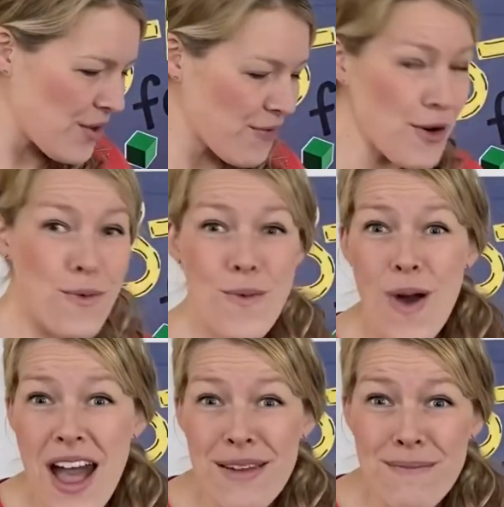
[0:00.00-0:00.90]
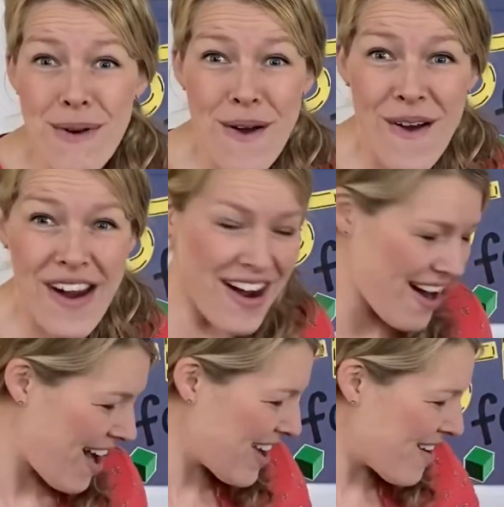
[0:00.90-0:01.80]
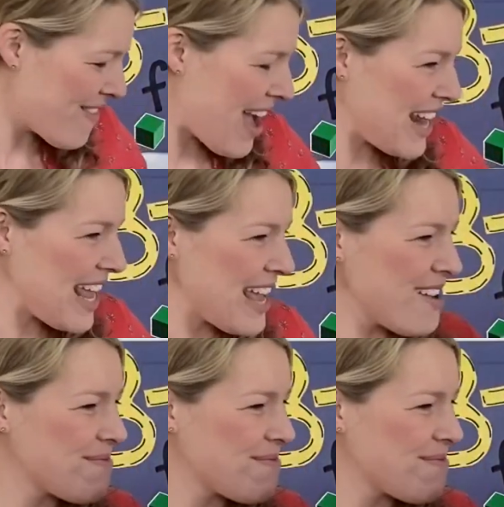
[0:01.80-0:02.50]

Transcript: for one more. Are you ready?